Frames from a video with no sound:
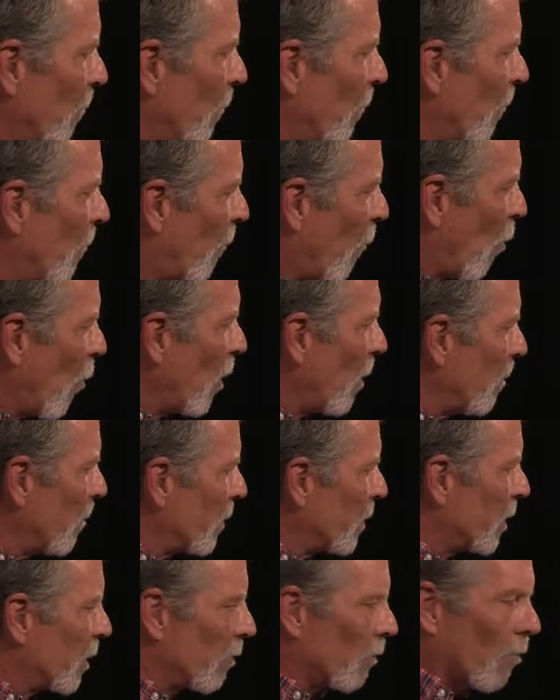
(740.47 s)

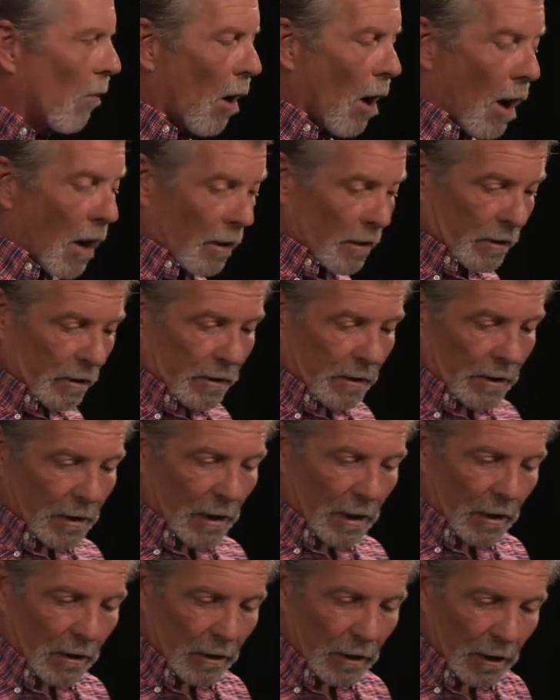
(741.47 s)
forms the rocks
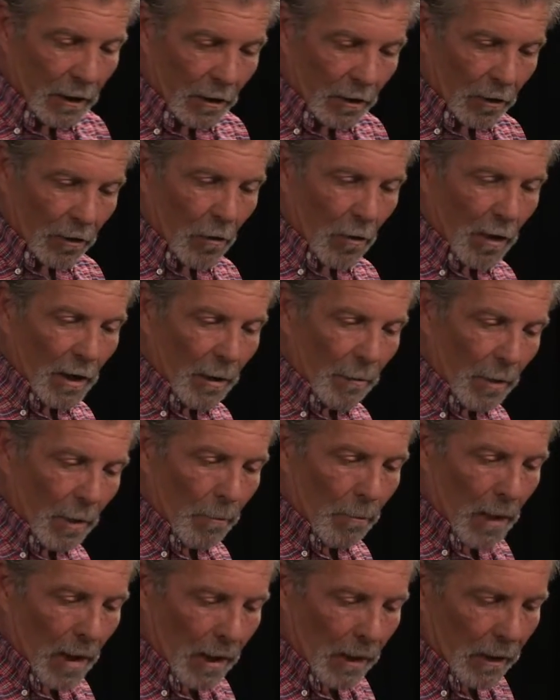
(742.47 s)
that you're going to be
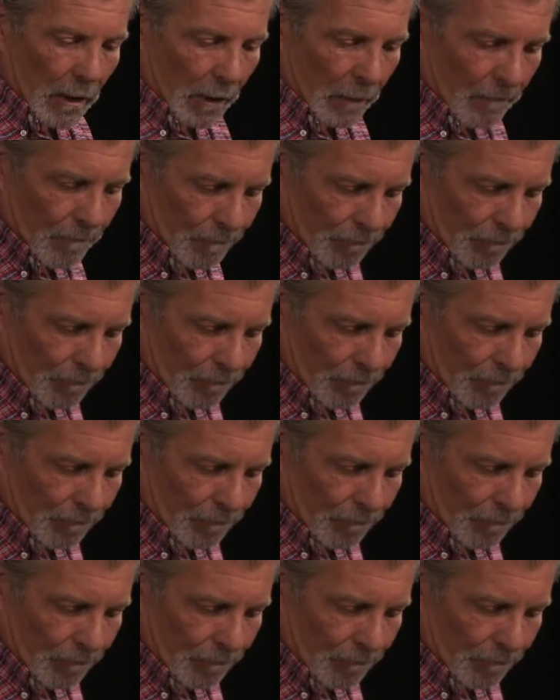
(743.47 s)
painting.